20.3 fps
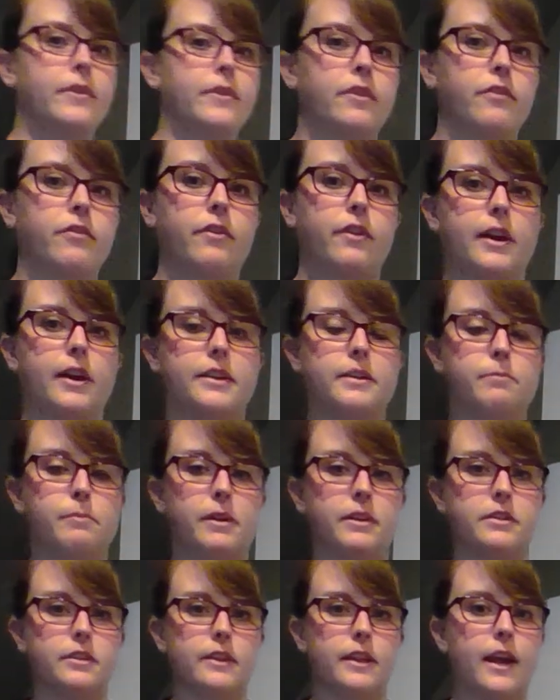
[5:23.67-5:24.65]
Forgot to
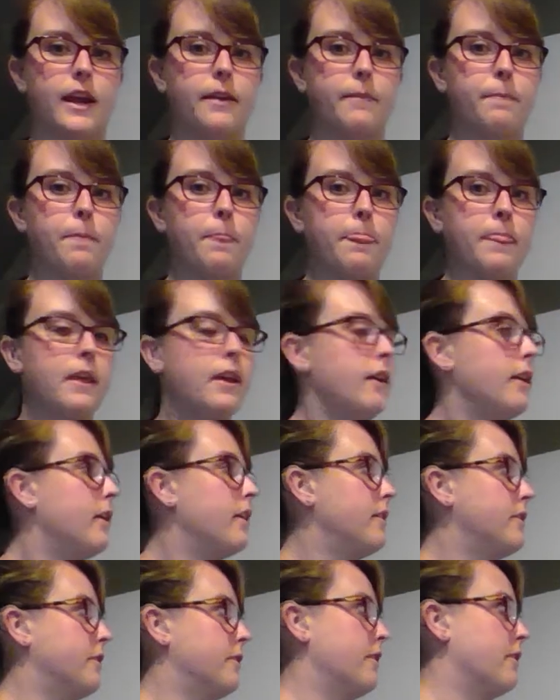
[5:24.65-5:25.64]
mention that.
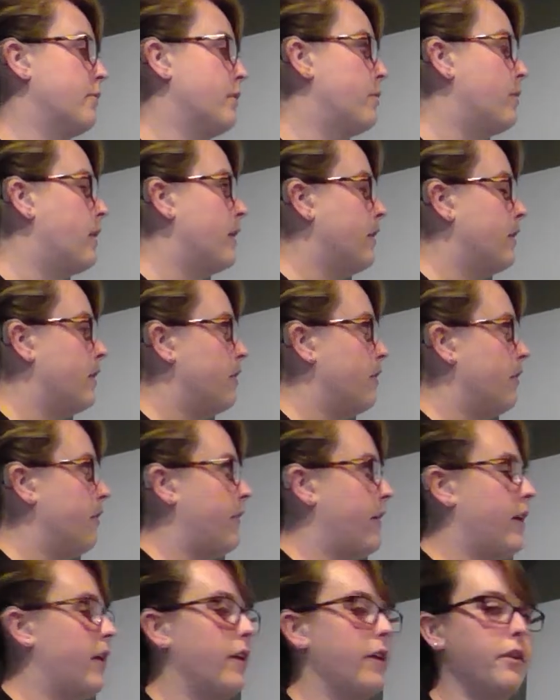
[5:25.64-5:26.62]
So there, we want all
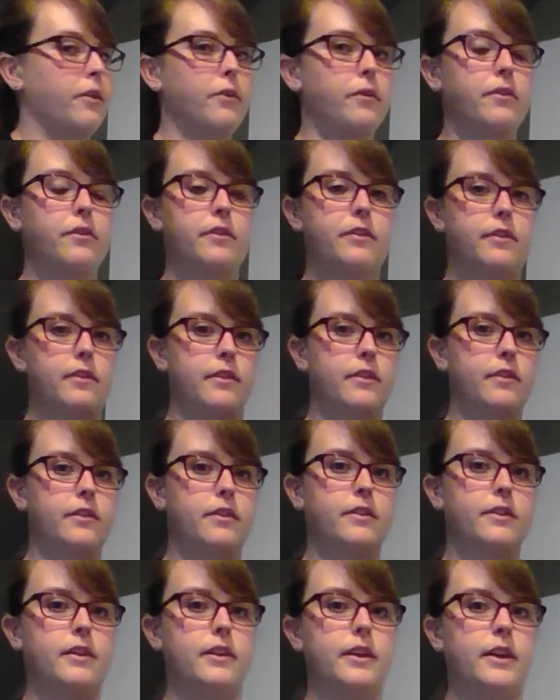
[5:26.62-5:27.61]
values
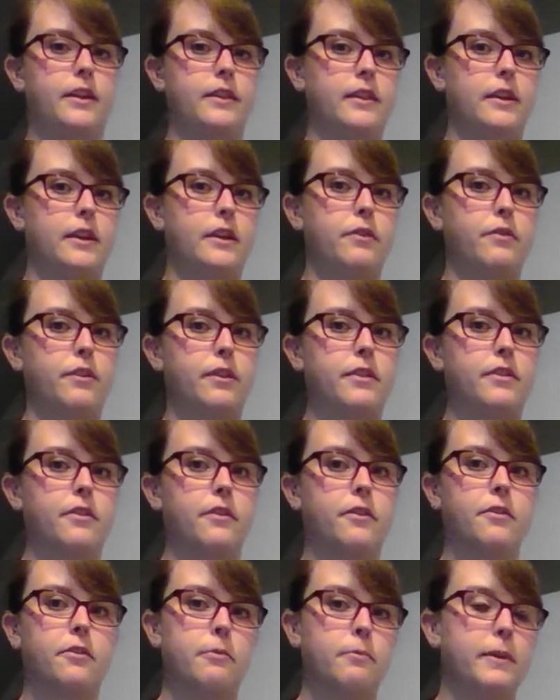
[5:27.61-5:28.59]
in the unit
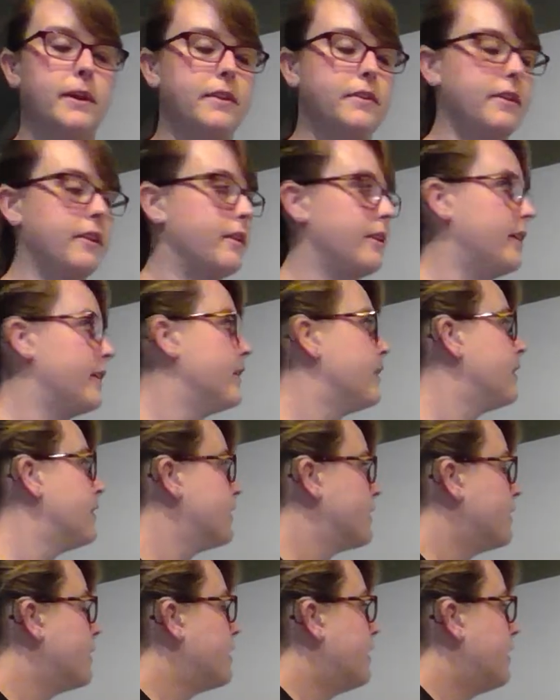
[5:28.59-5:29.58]
circle, basically,
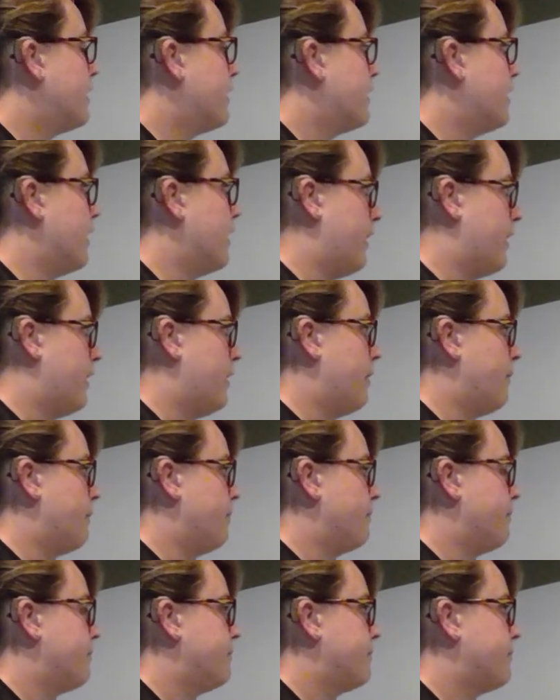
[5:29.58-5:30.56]

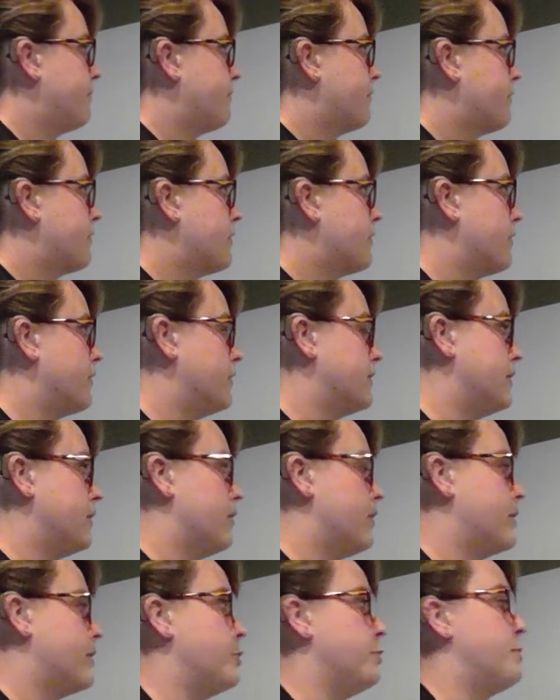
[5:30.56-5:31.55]
for
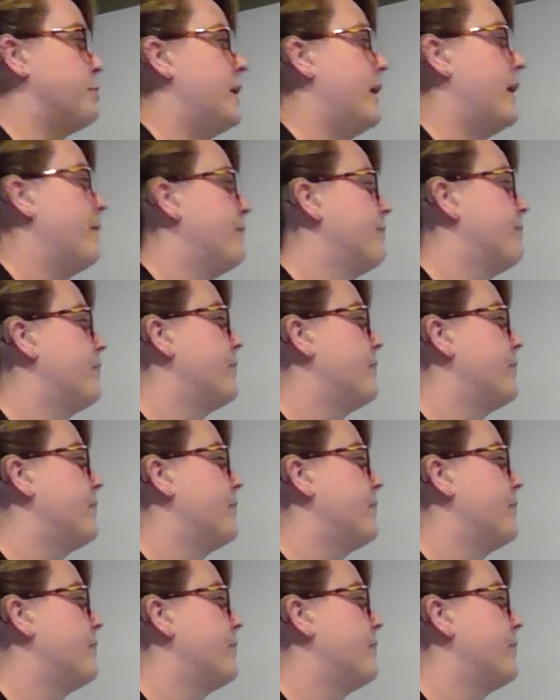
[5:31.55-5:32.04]
0 to 2 pi.